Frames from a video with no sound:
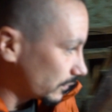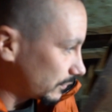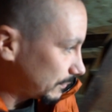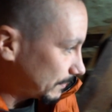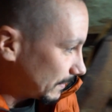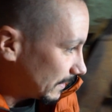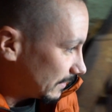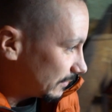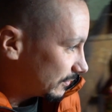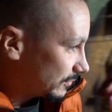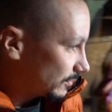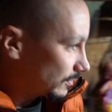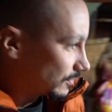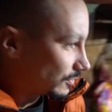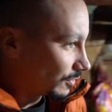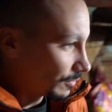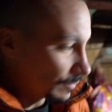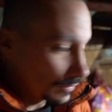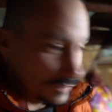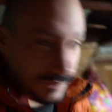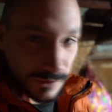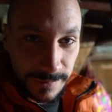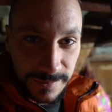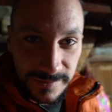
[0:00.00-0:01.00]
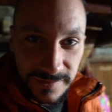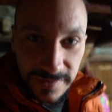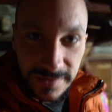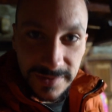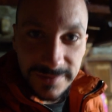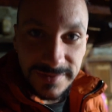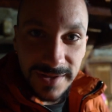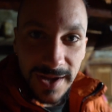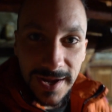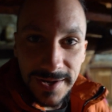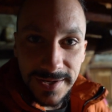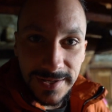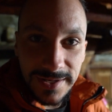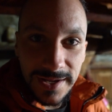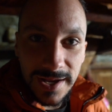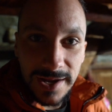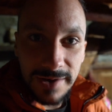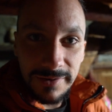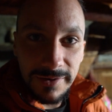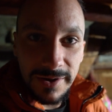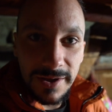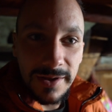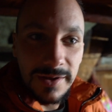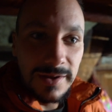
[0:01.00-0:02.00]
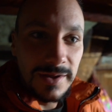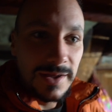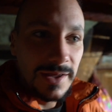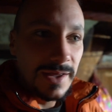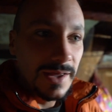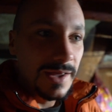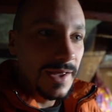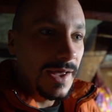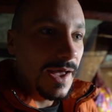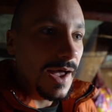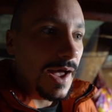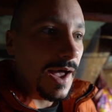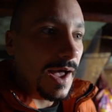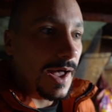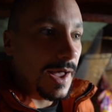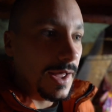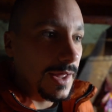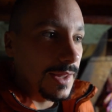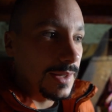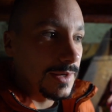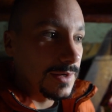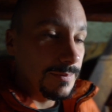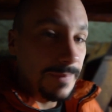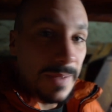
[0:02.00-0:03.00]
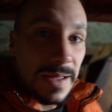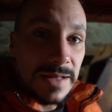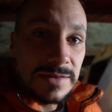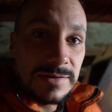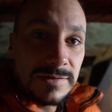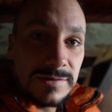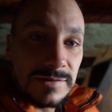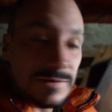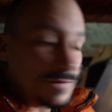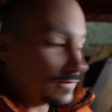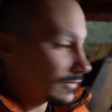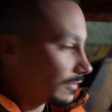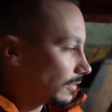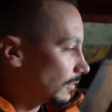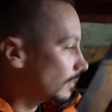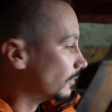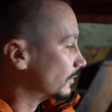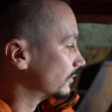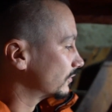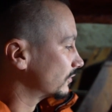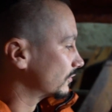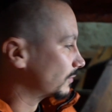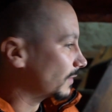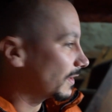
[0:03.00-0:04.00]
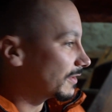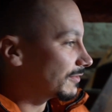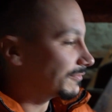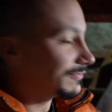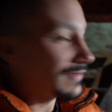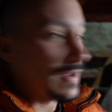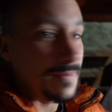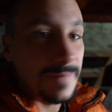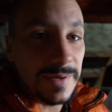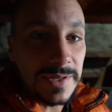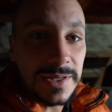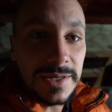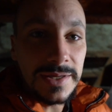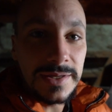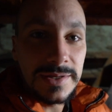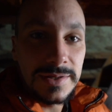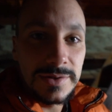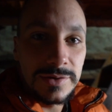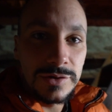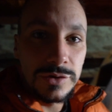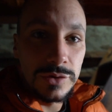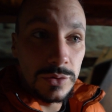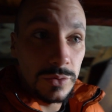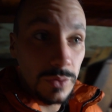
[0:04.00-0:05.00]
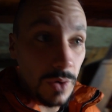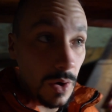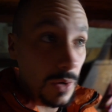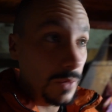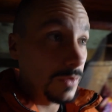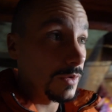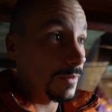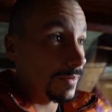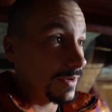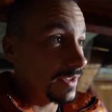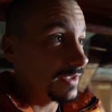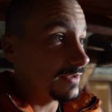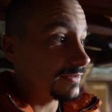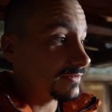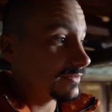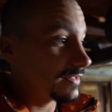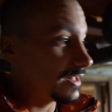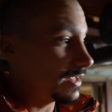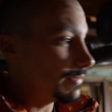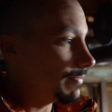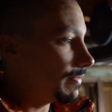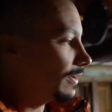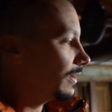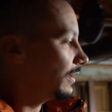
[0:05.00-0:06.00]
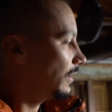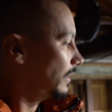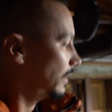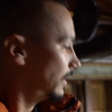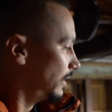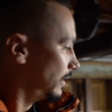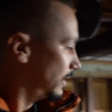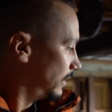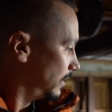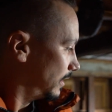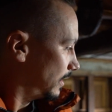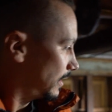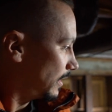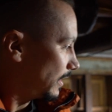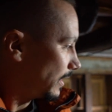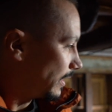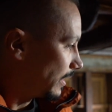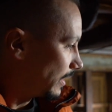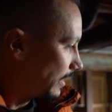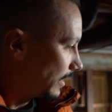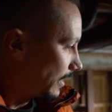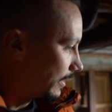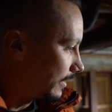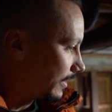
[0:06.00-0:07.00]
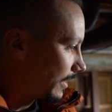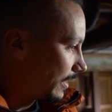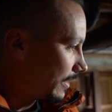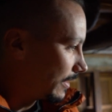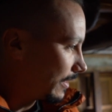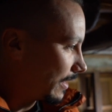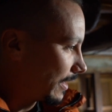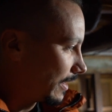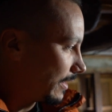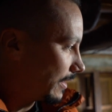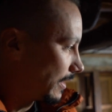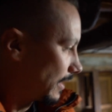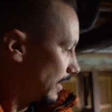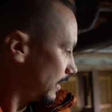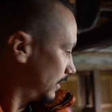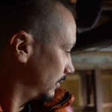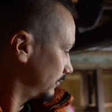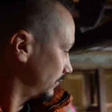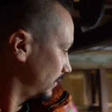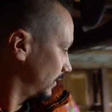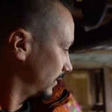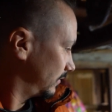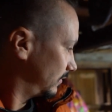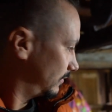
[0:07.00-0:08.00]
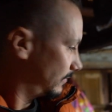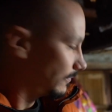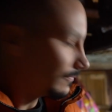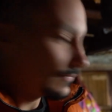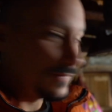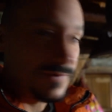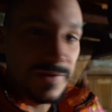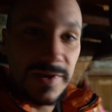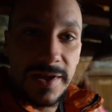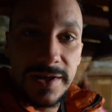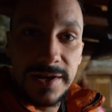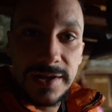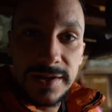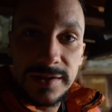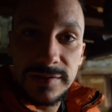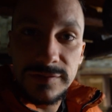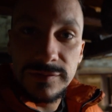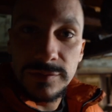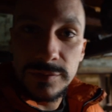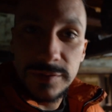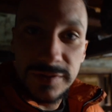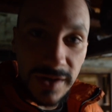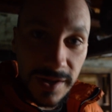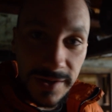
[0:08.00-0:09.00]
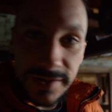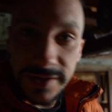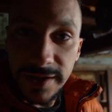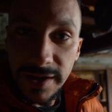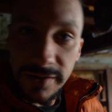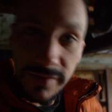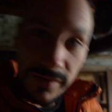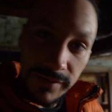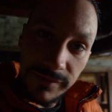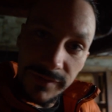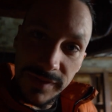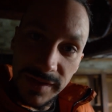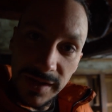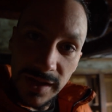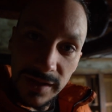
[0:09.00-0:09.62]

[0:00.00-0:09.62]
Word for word: the space, so it doubles up as like a dining area and beds. So this is where the family who own the place sleep uh, and then they kind of like turn it into a dining area for the